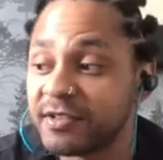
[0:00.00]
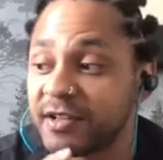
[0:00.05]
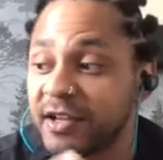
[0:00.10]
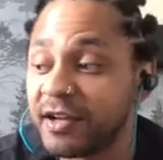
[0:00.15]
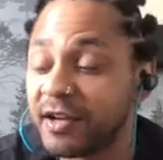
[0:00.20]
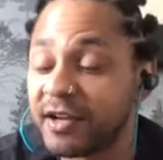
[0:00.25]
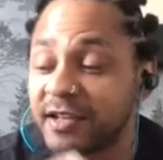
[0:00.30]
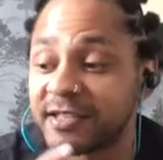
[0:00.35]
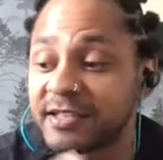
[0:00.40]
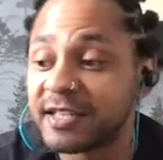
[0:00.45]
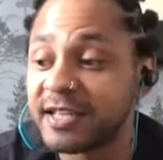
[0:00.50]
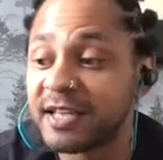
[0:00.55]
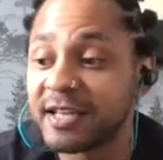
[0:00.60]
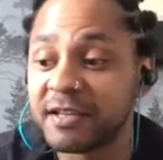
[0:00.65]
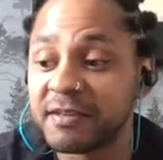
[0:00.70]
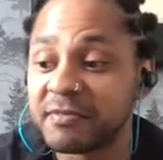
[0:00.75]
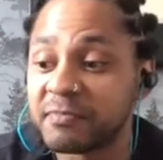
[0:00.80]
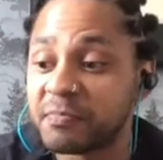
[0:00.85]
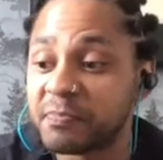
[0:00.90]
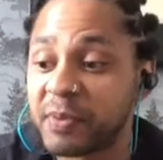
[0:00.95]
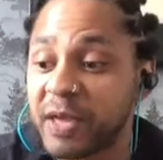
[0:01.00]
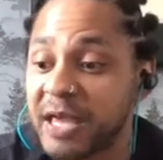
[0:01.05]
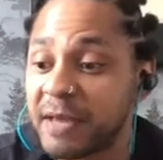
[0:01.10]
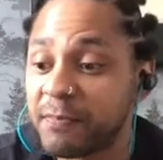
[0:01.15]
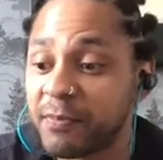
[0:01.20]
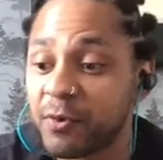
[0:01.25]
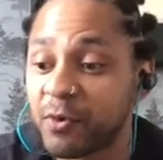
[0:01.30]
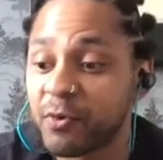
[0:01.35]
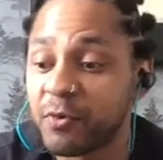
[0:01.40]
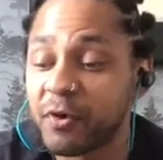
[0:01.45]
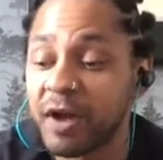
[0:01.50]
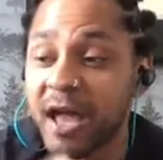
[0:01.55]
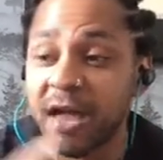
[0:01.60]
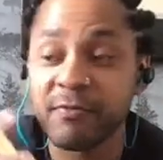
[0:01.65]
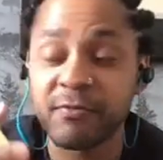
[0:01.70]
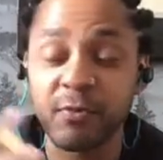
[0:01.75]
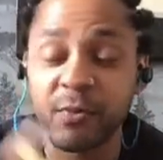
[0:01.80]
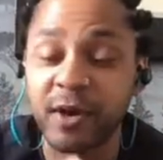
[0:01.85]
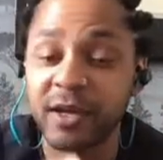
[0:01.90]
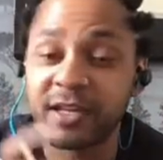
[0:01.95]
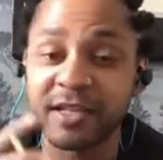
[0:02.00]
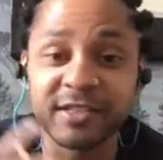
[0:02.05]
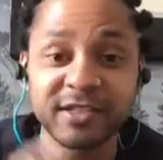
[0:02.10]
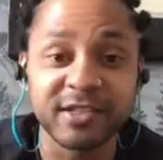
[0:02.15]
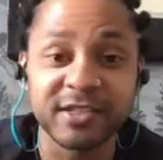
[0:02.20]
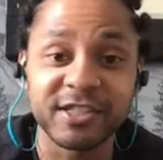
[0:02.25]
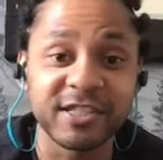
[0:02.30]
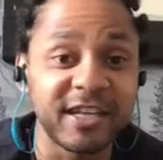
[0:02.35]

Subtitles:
I see people, everyone is just